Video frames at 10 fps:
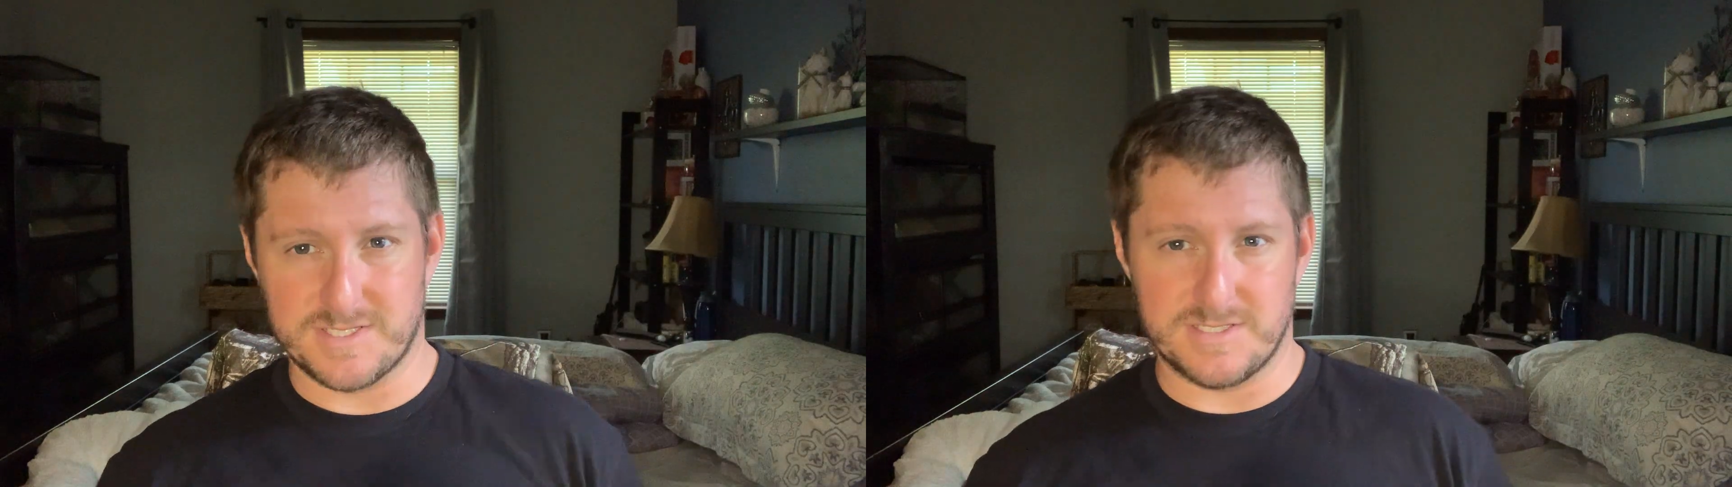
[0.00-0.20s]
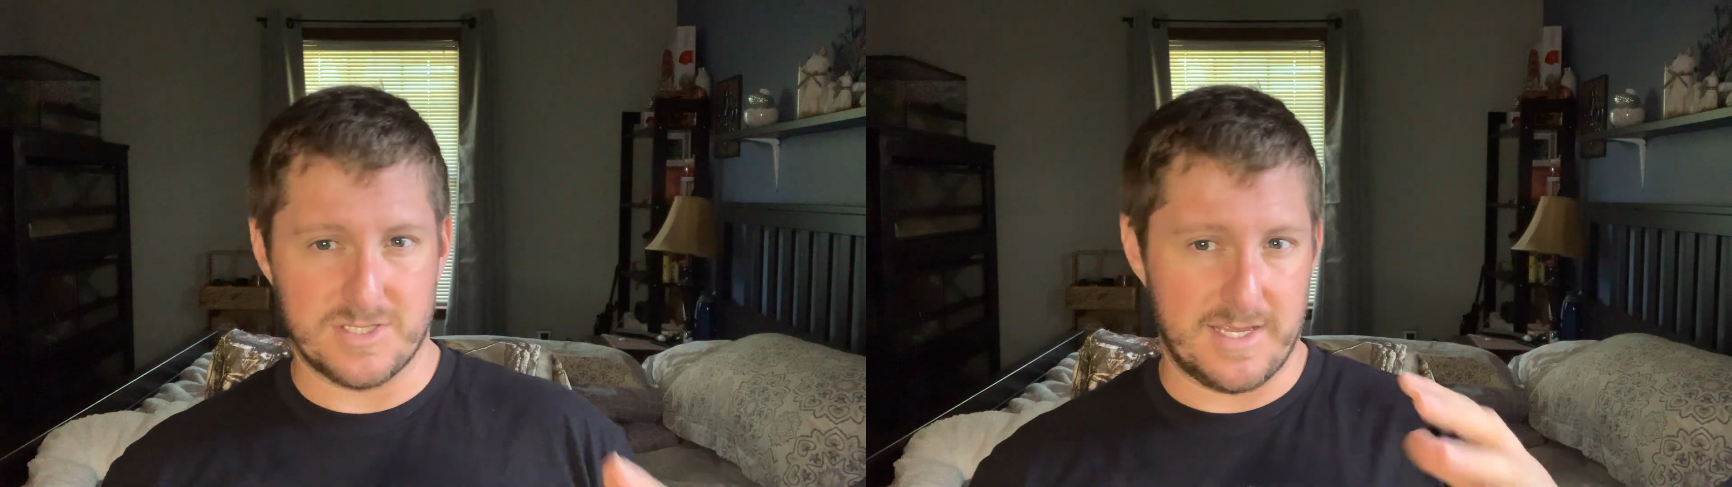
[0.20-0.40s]

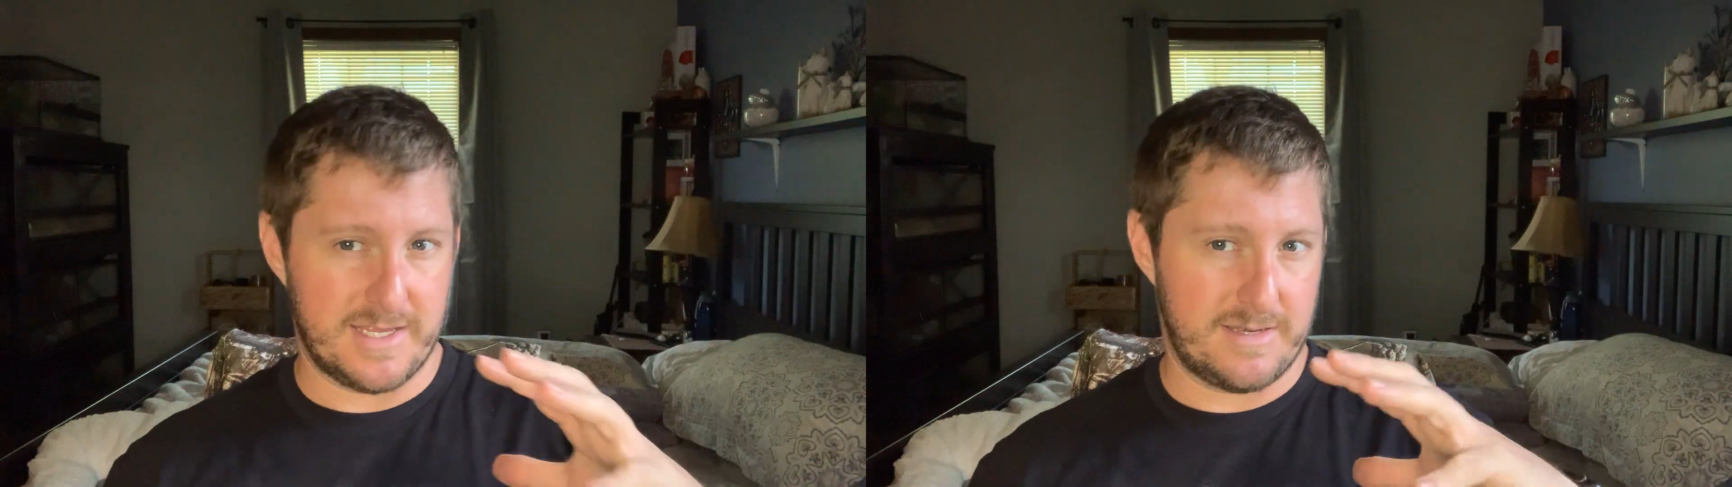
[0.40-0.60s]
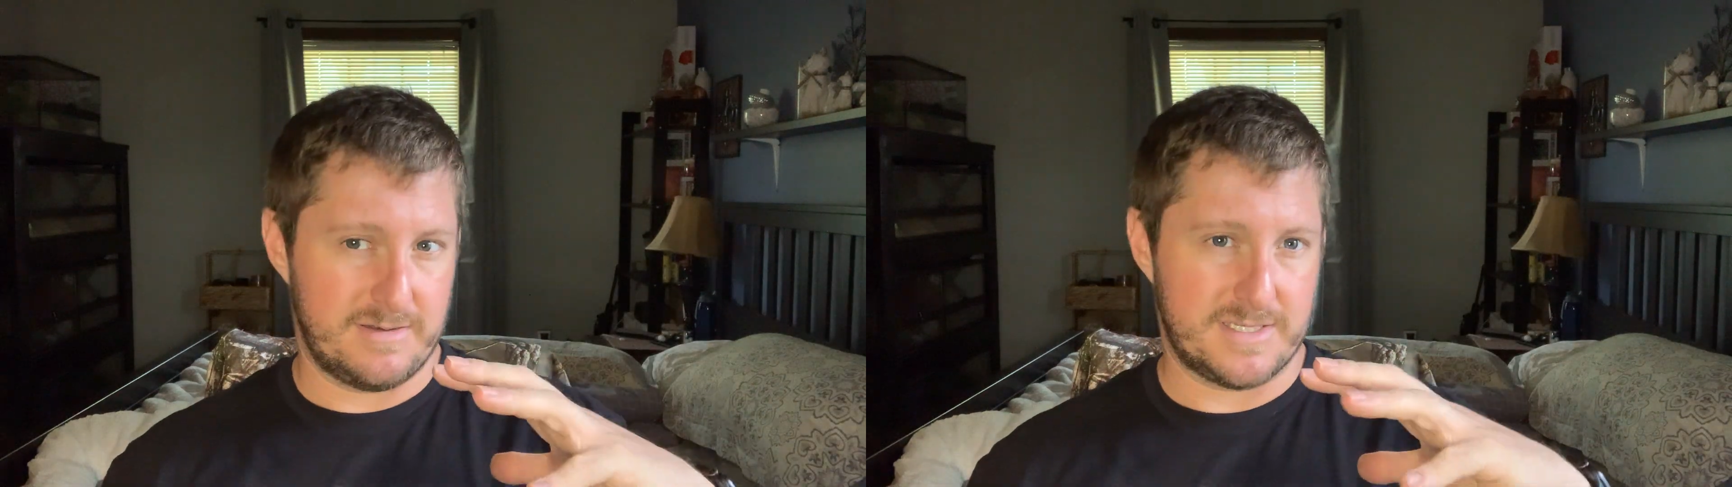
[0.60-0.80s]

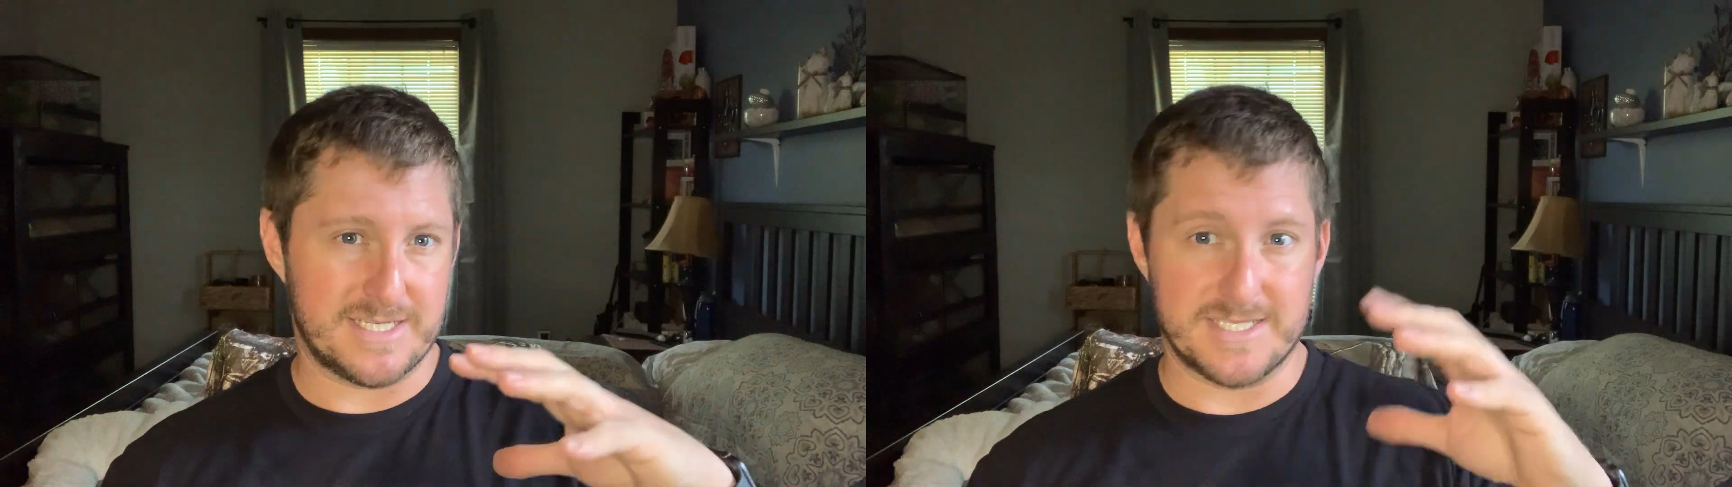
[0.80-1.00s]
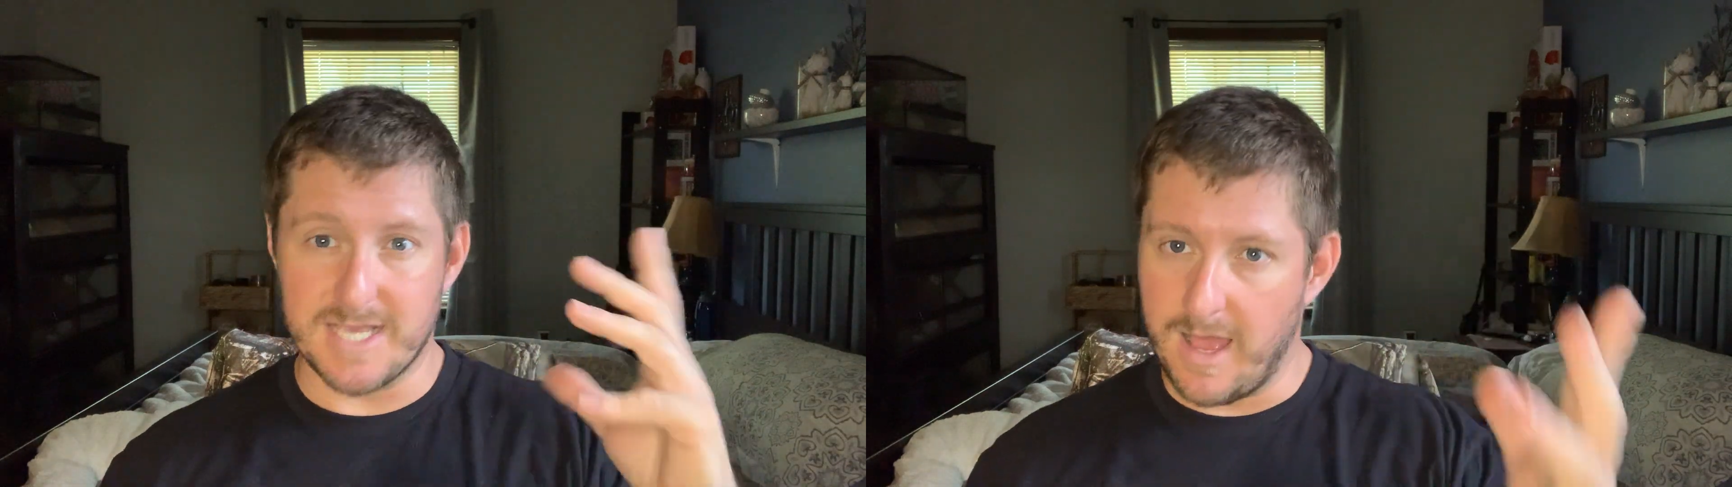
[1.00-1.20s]
and
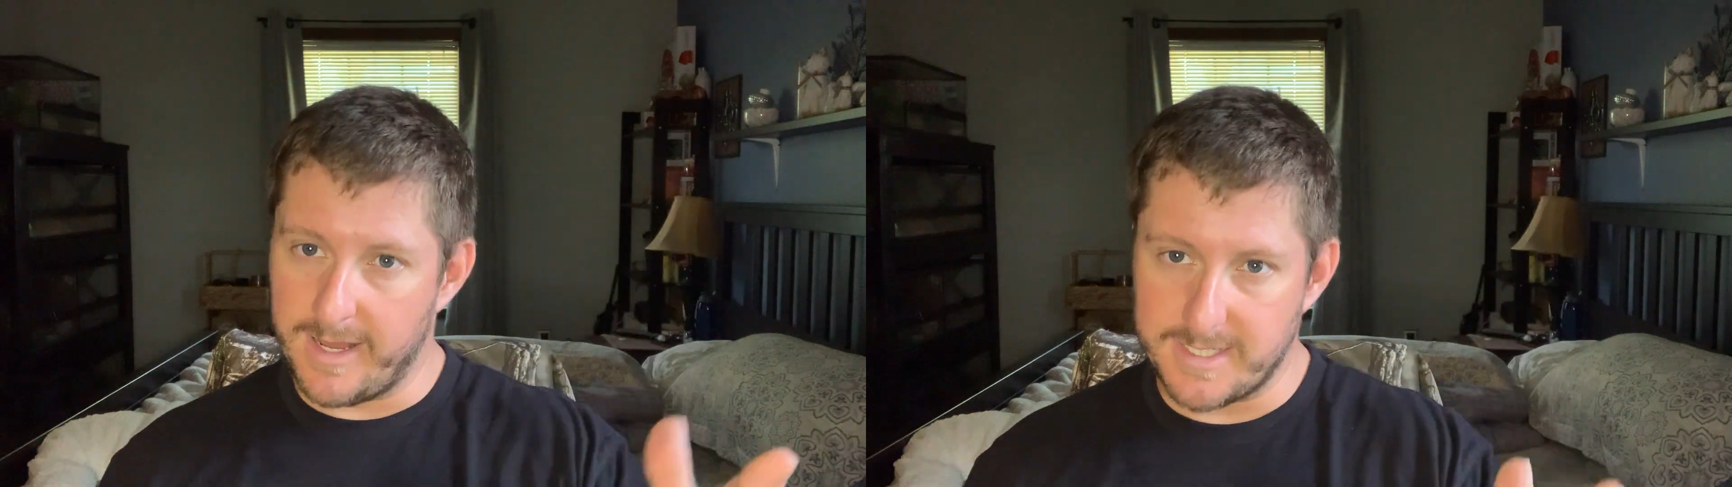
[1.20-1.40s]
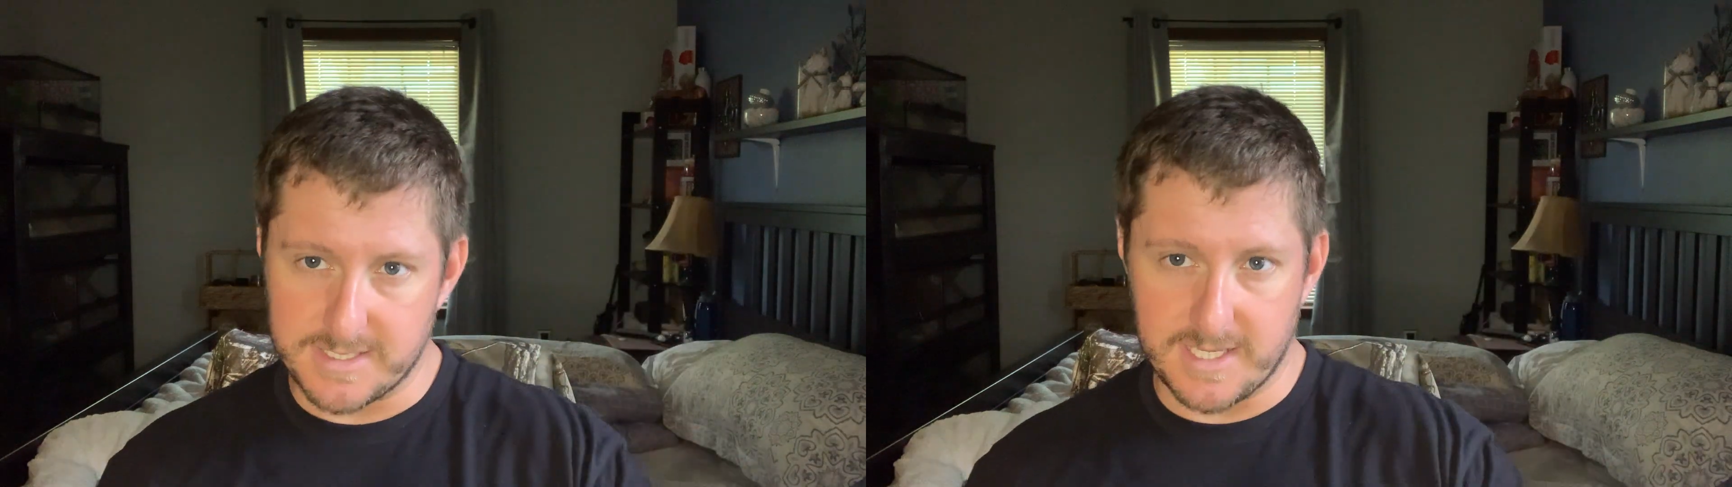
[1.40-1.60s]
designs